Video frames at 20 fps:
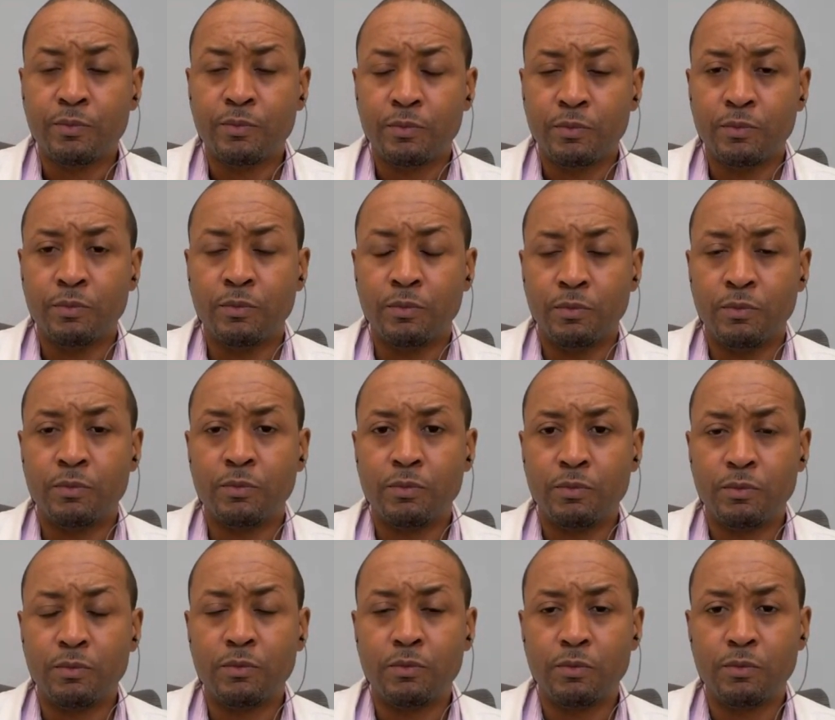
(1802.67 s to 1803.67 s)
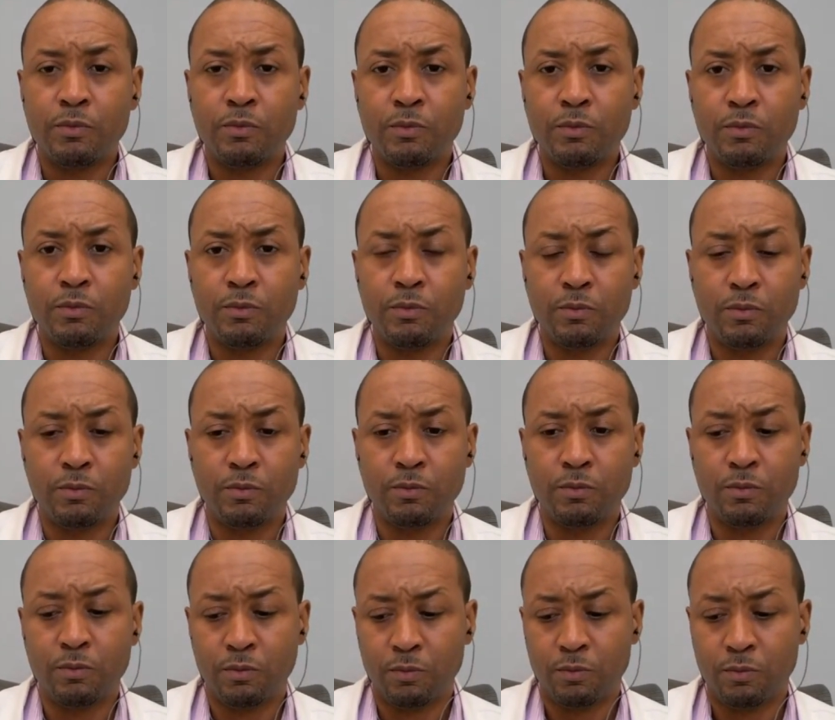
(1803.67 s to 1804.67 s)

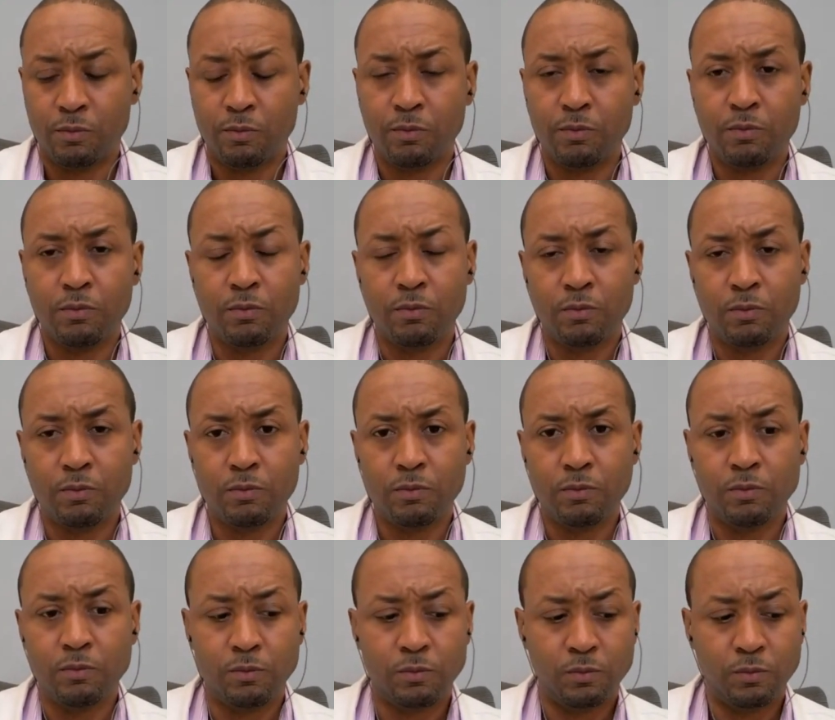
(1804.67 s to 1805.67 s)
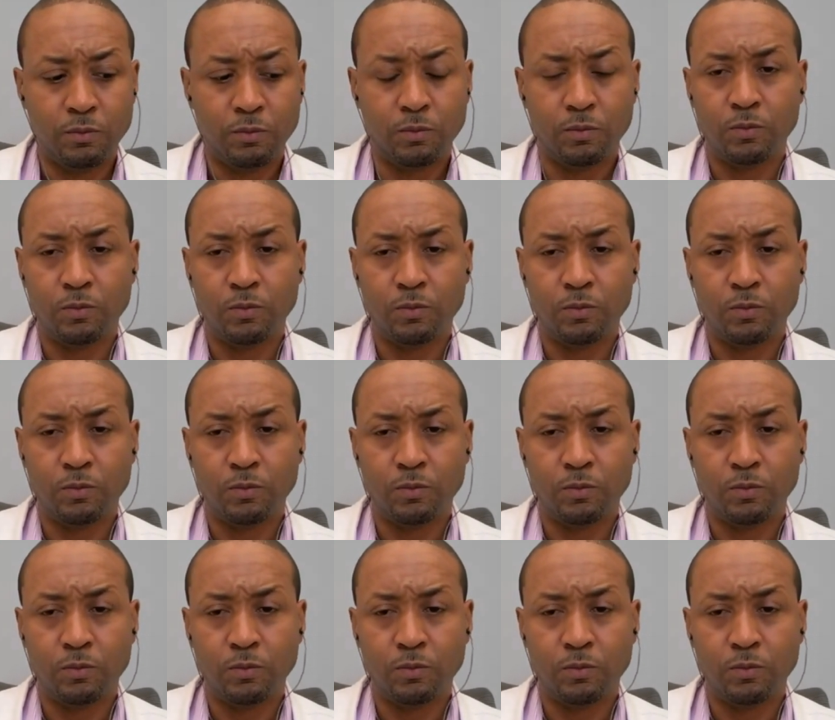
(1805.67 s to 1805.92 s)
No words are spoken by the person on screen.